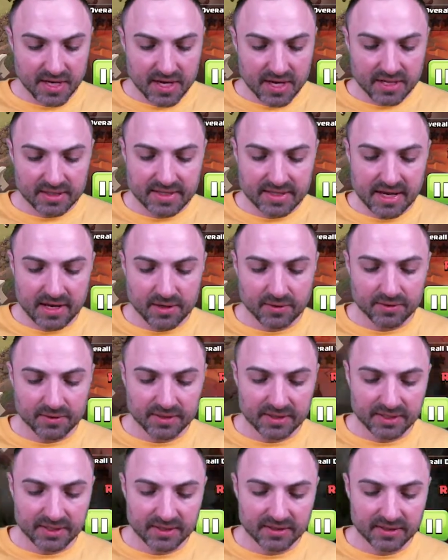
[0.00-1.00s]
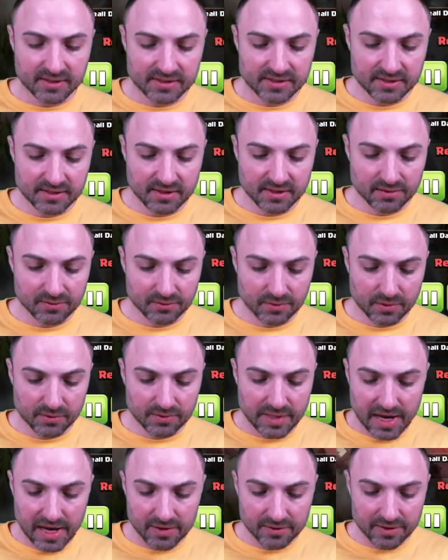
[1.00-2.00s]
Now, he doesn't throw
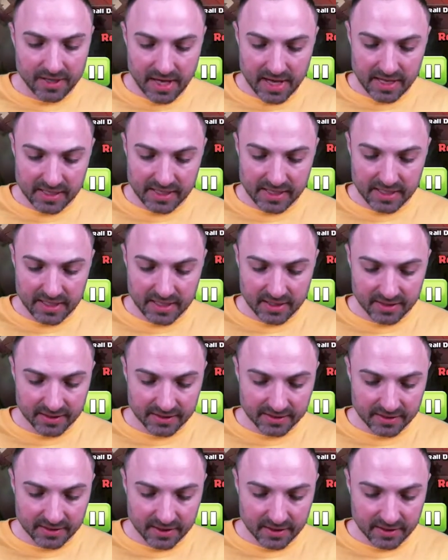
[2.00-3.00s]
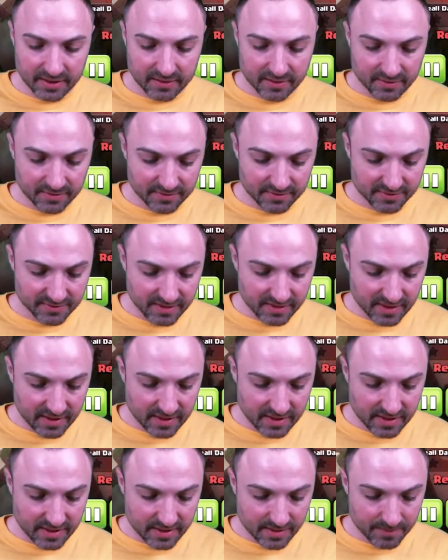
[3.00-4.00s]
down any kind of
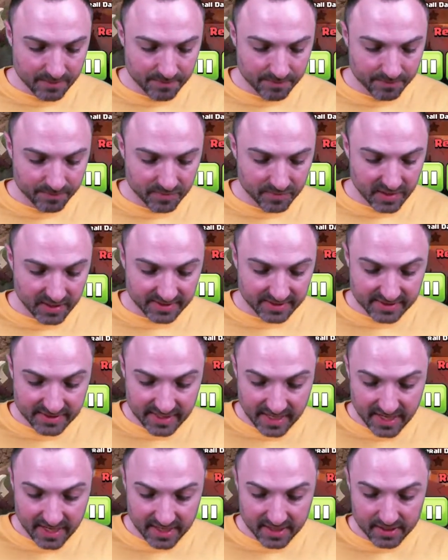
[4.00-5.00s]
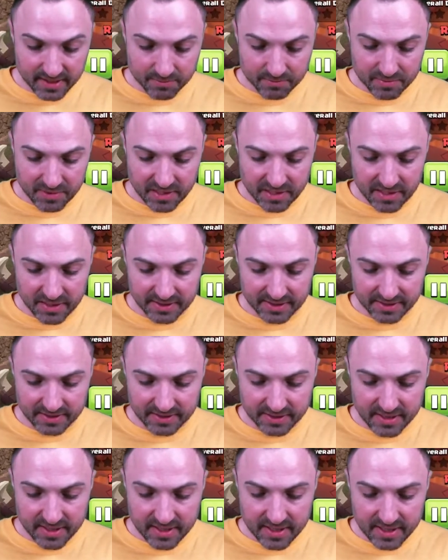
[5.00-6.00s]
tank
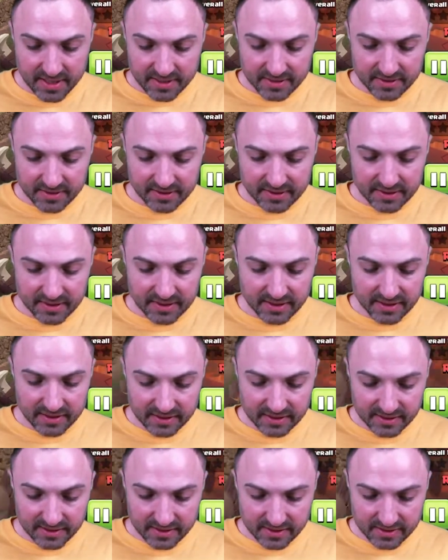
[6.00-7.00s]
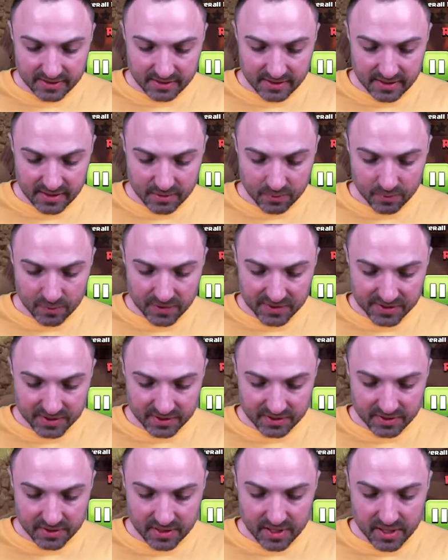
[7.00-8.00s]
behind the
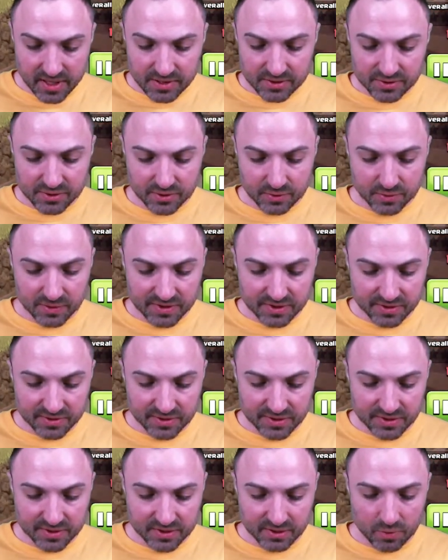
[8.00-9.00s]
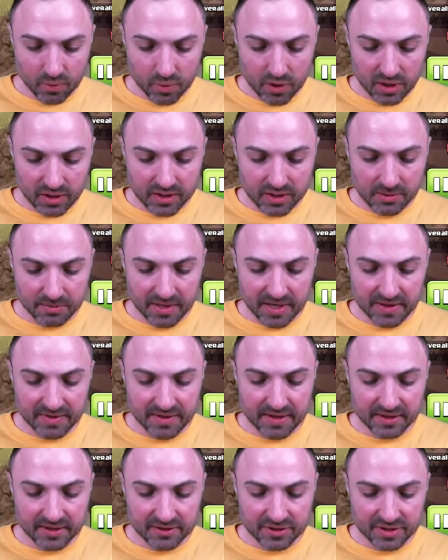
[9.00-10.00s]
wizard, so the wizard's just going to walk up and
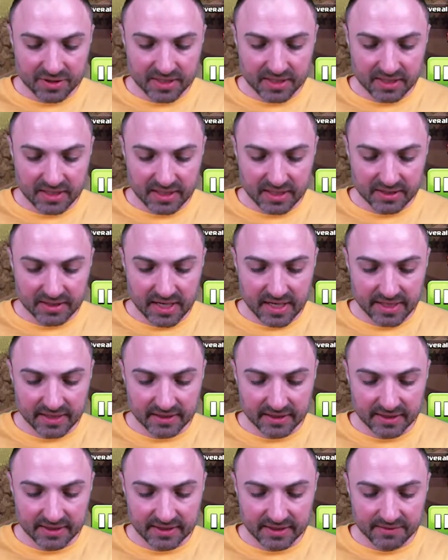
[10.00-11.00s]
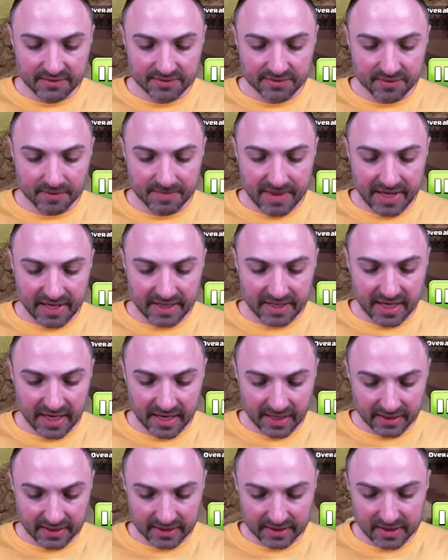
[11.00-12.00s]
then just get annihilated from that
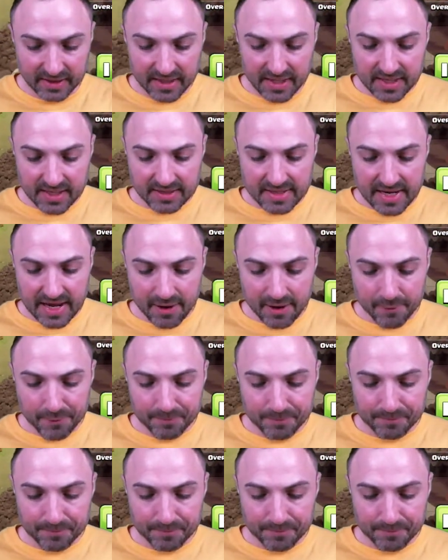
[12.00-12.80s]
cannon. Now,